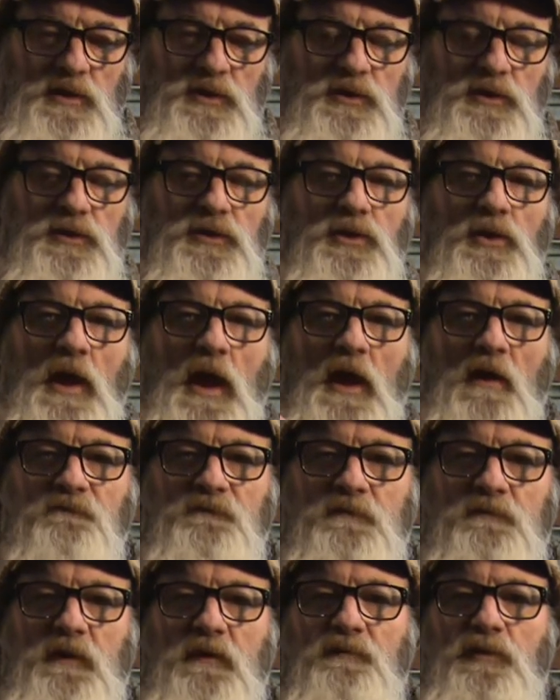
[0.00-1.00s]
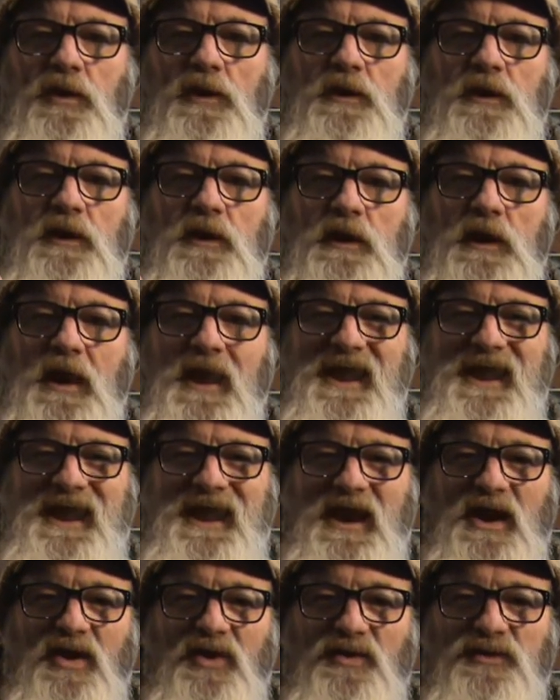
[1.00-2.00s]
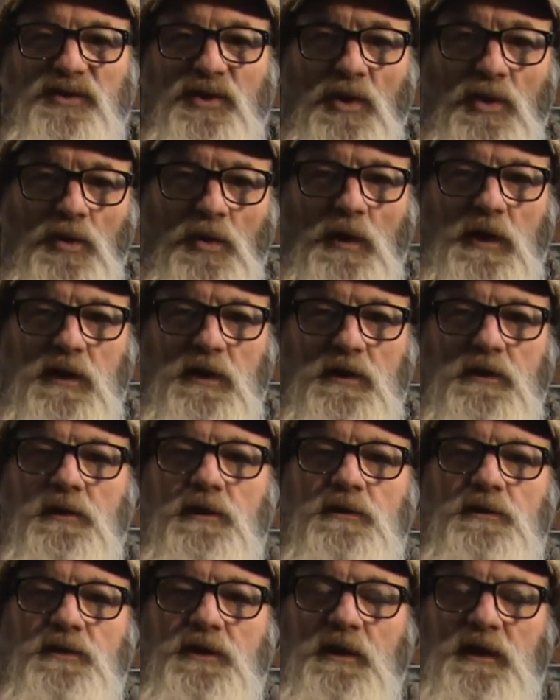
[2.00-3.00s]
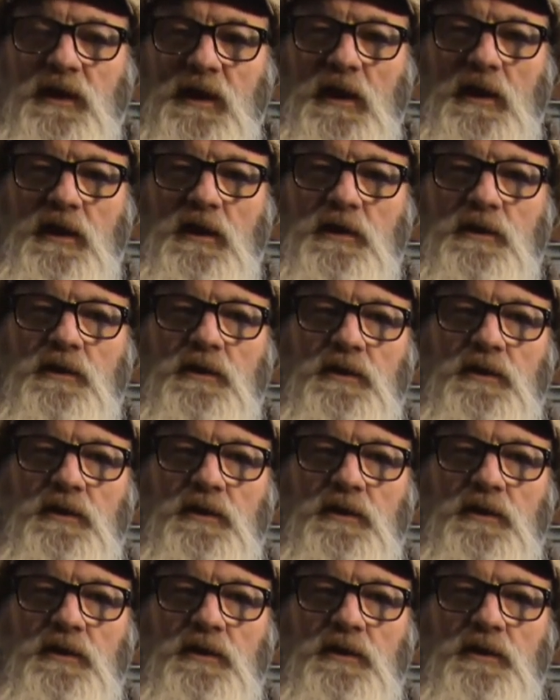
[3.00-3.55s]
you have to be putting air to it to get it